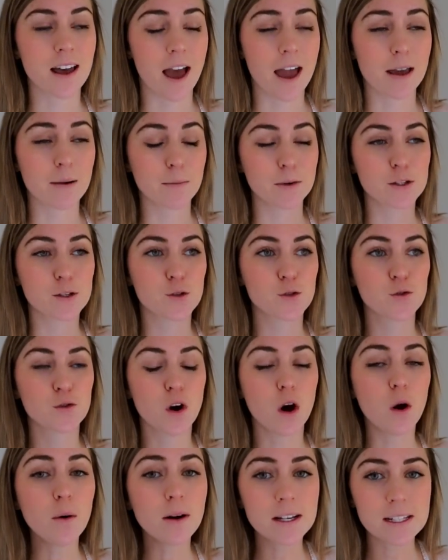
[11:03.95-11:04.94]
I am
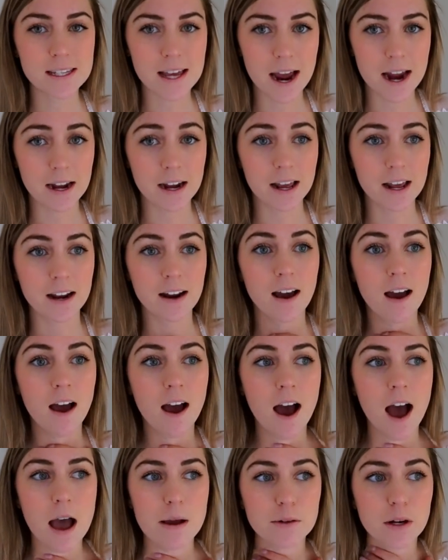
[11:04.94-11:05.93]
so excited.
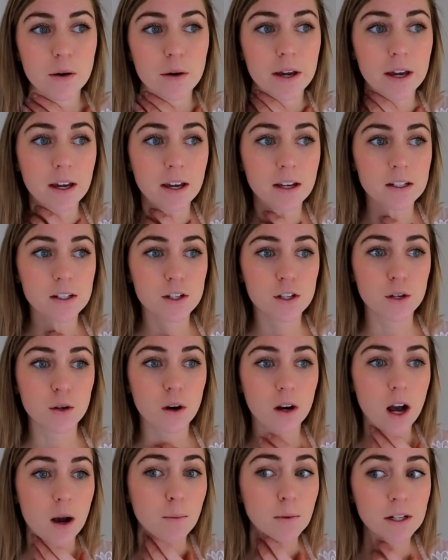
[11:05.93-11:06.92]
I'm going to
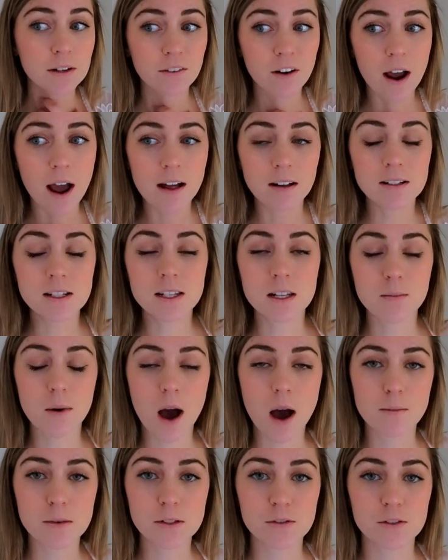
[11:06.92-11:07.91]
a couple of different islands in the
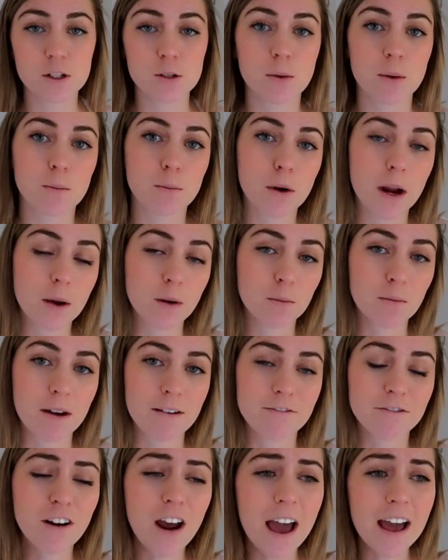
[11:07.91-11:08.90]
Bahamas for spring break with
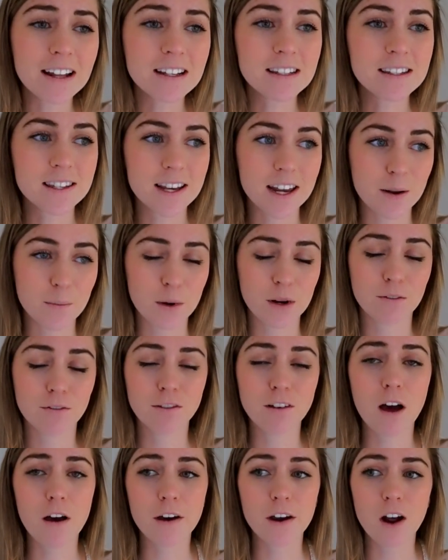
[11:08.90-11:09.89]
my friends, and I'm going
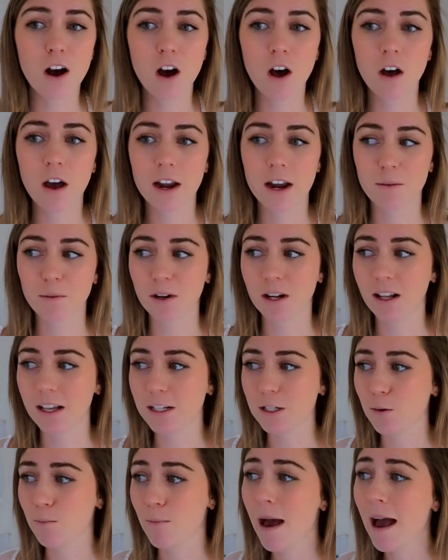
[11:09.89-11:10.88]
to vlog it all, and I'm going to
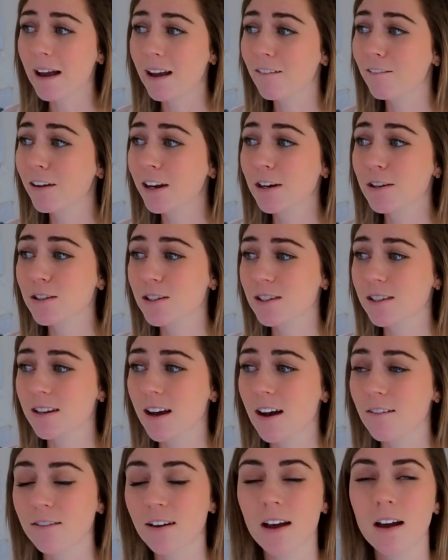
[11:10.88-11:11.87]
like do packing videos and
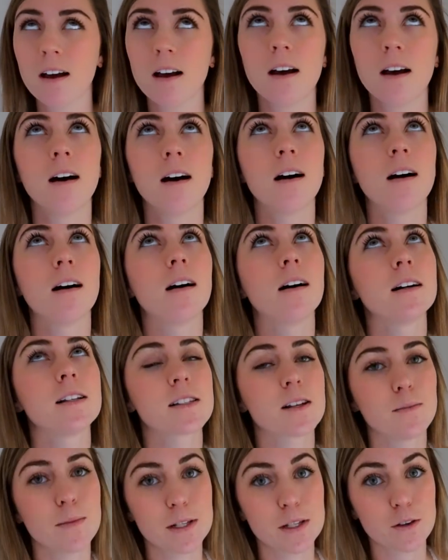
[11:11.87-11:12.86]
stuff. Oh,
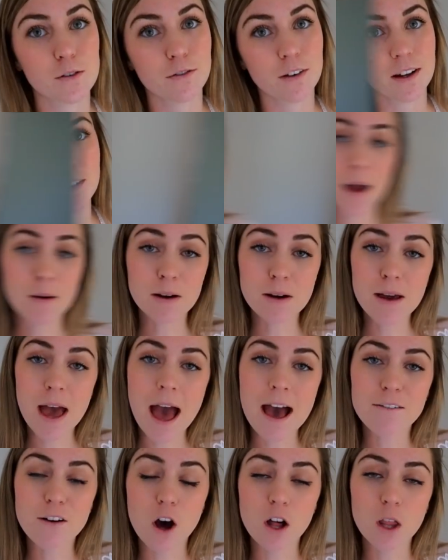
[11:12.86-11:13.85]
it's gonna be so fun. I'm gonna
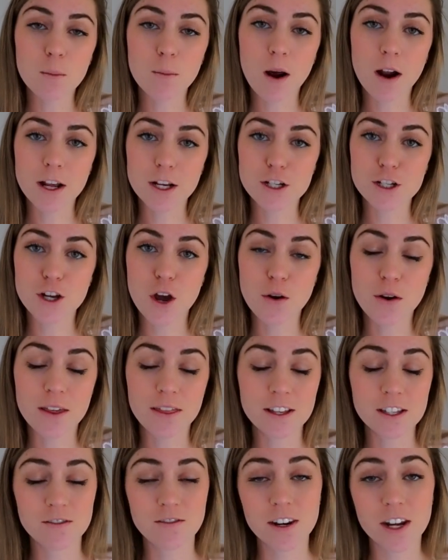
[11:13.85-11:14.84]
have all the products shown
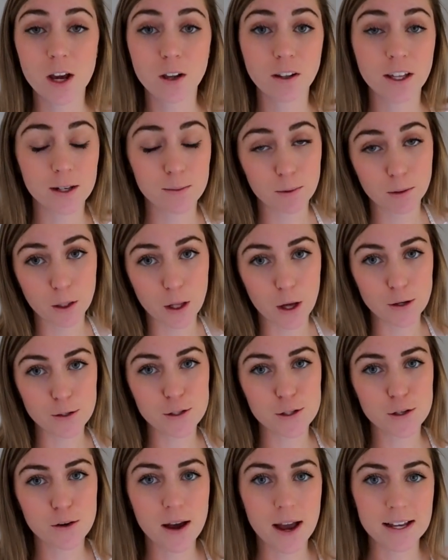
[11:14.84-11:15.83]
in this video linked below
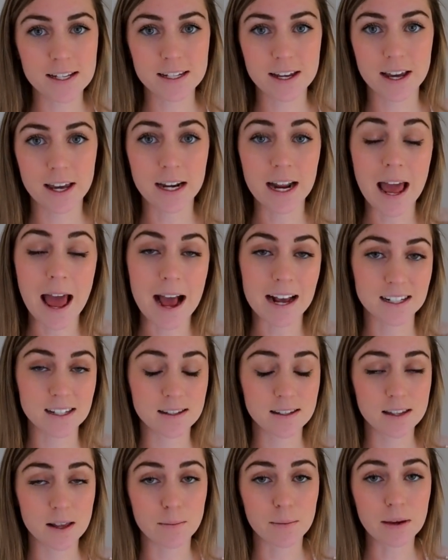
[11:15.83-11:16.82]
so you guys can
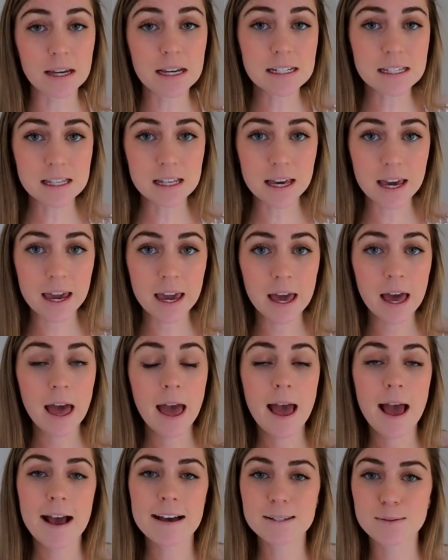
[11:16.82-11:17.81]
access them easily,
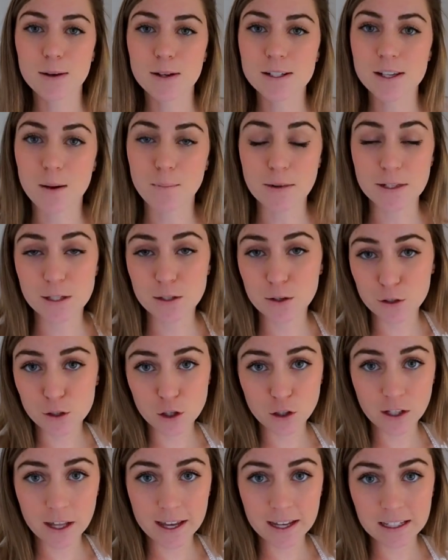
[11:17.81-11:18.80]
as well as all my
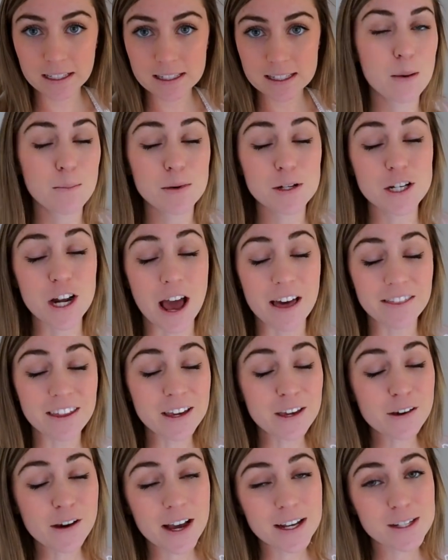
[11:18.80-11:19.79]
social links. But yeah,
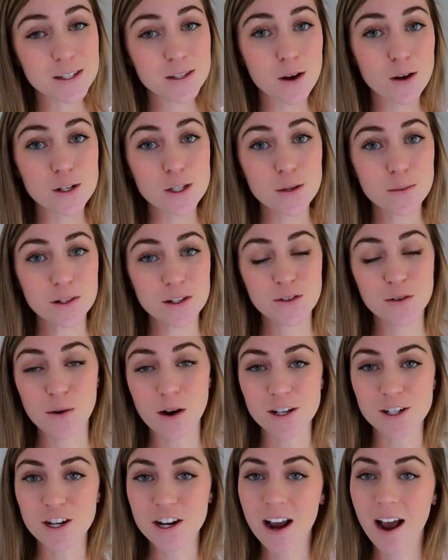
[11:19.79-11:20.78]
thank you guys so much for
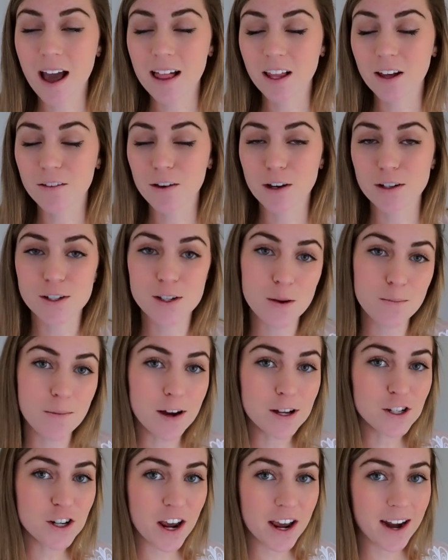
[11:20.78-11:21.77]
watching. I love y'all so
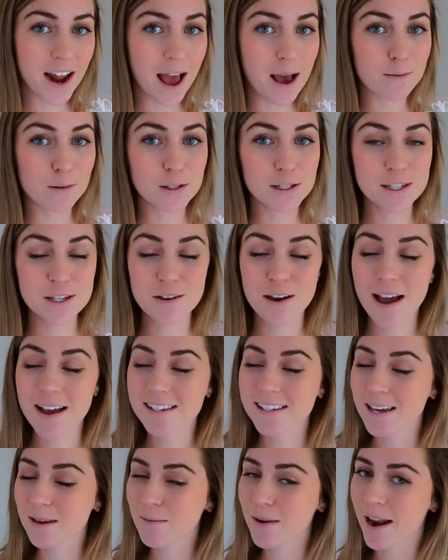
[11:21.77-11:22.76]
much, and I will see you
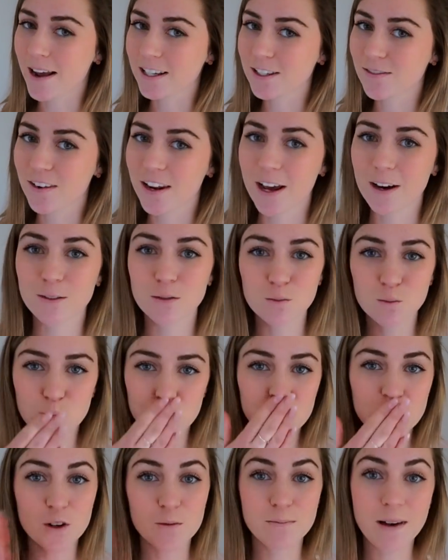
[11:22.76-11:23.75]
guys in my next video.
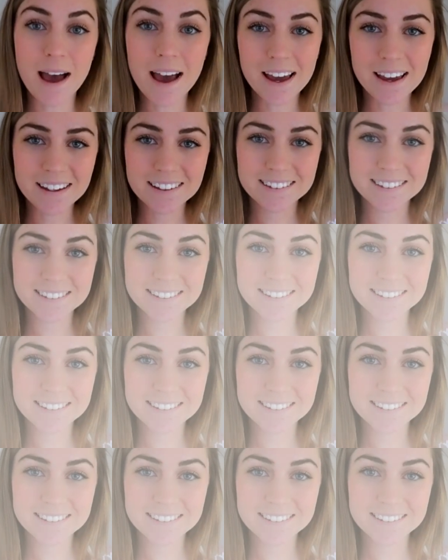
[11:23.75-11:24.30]
Bye!